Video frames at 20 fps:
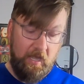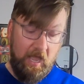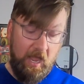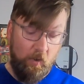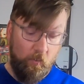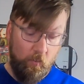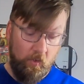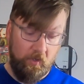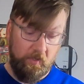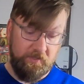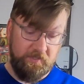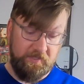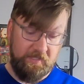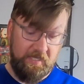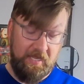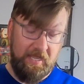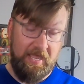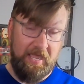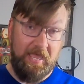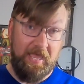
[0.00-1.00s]
I will
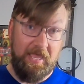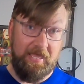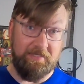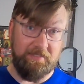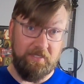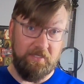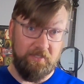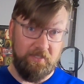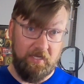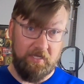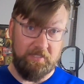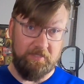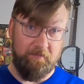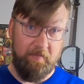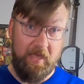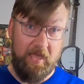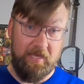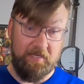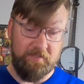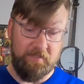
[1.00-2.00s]
say, as a dust
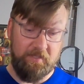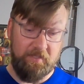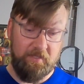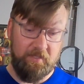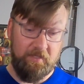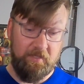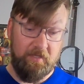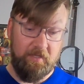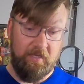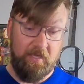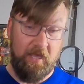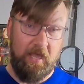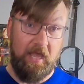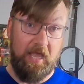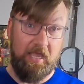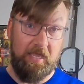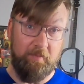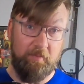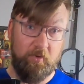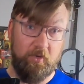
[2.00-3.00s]
mask,
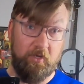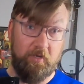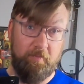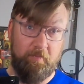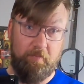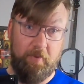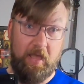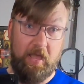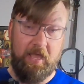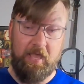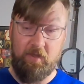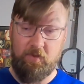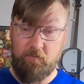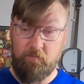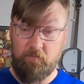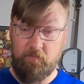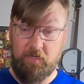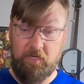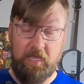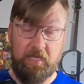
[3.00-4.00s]
I am going to buy
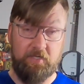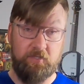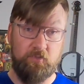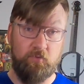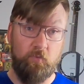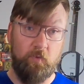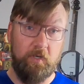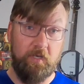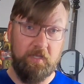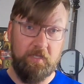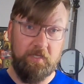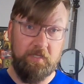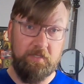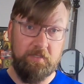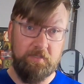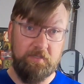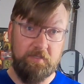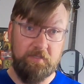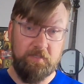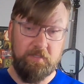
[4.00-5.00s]
an extra one of
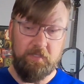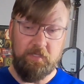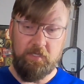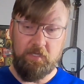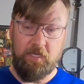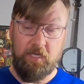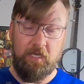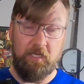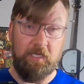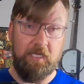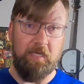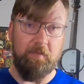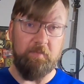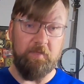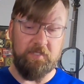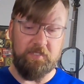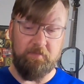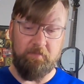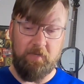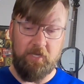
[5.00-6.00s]
these and keep
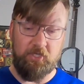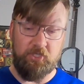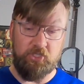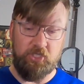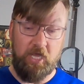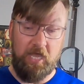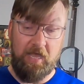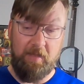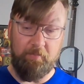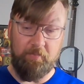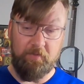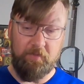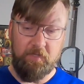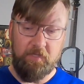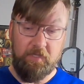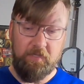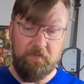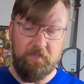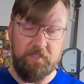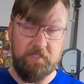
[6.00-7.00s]
this in my shop.
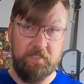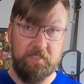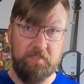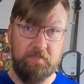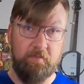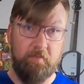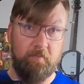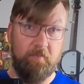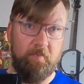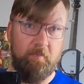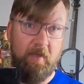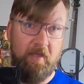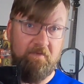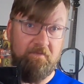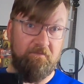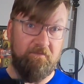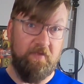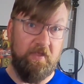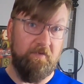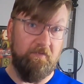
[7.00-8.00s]
This is my
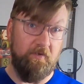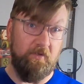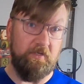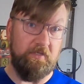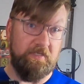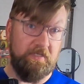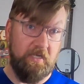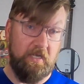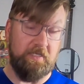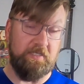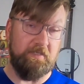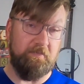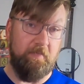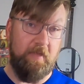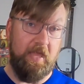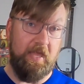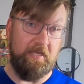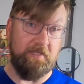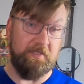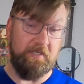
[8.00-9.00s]
favorite dust
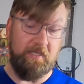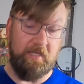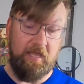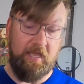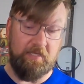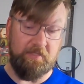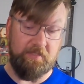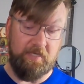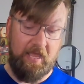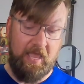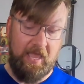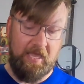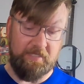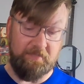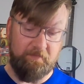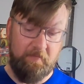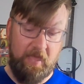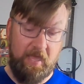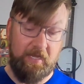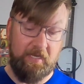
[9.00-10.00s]
mask as an
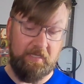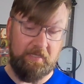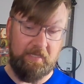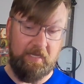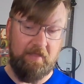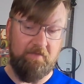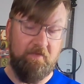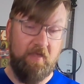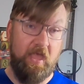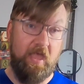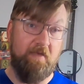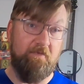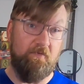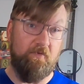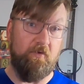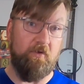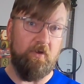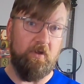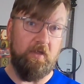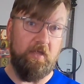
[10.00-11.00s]
asthmatic that I've
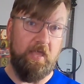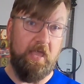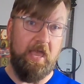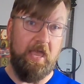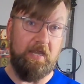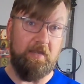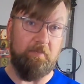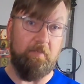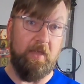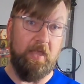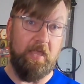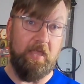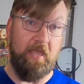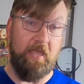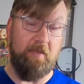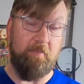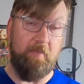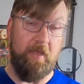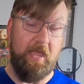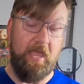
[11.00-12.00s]
ever had in
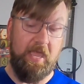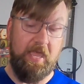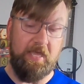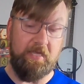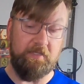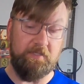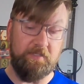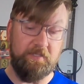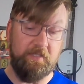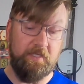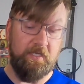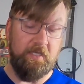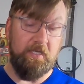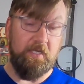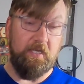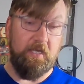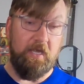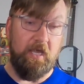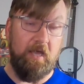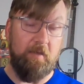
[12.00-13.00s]
my hands.
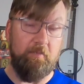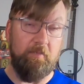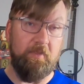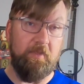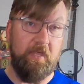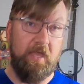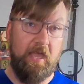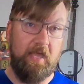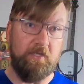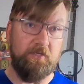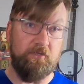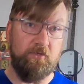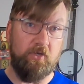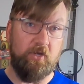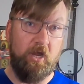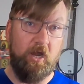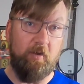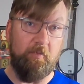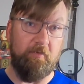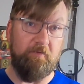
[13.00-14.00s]
The extra
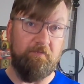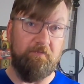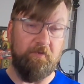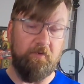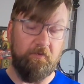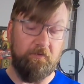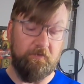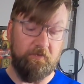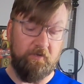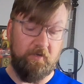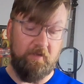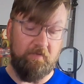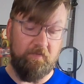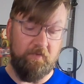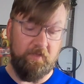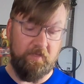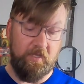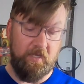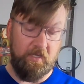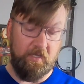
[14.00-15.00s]
carbon filter and
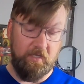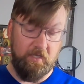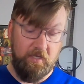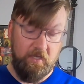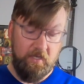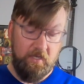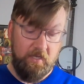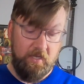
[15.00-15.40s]
everything.